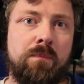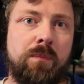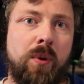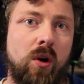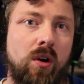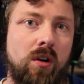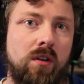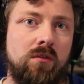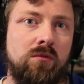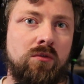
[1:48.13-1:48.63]

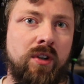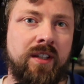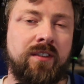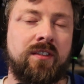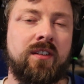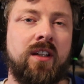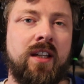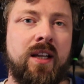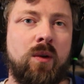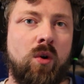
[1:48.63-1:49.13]
But
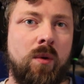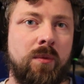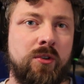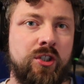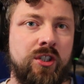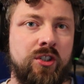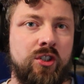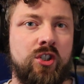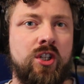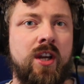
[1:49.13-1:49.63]
recently, War
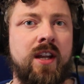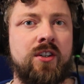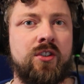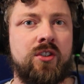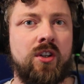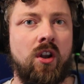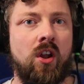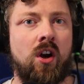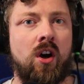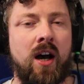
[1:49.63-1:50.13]
Machine's
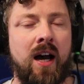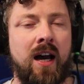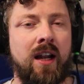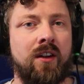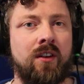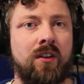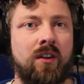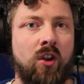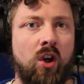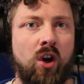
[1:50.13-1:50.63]
changed a lot,
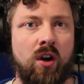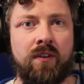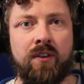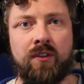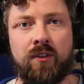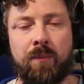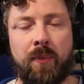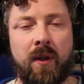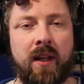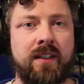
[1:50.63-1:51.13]
and a lot of
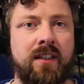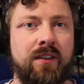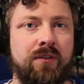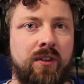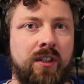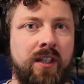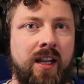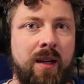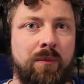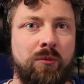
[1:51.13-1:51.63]
us are playing
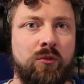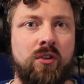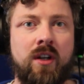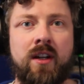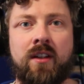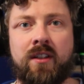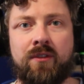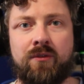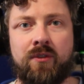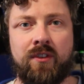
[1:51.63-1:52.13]
different games,
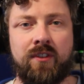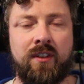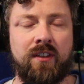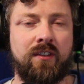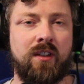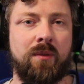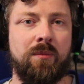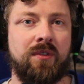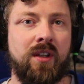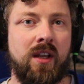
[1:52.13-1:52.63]
trying out different
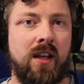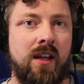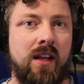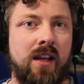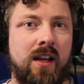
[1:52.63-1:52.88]
systems.